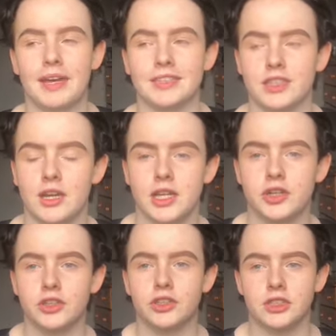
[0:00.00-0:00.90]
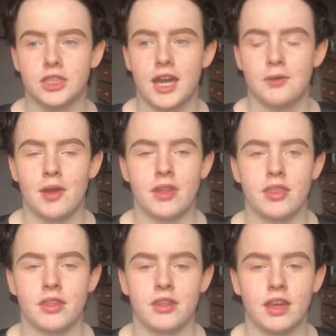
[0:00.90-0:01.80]
I start college
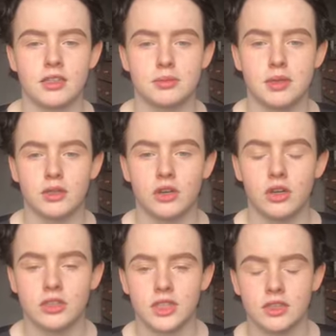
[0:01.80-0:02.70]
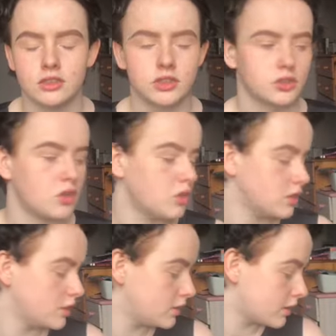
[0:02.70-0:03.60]
with Dance Point College in
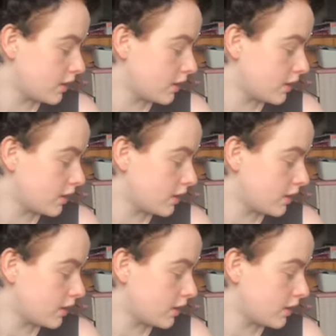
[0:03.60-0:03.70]
Scotland,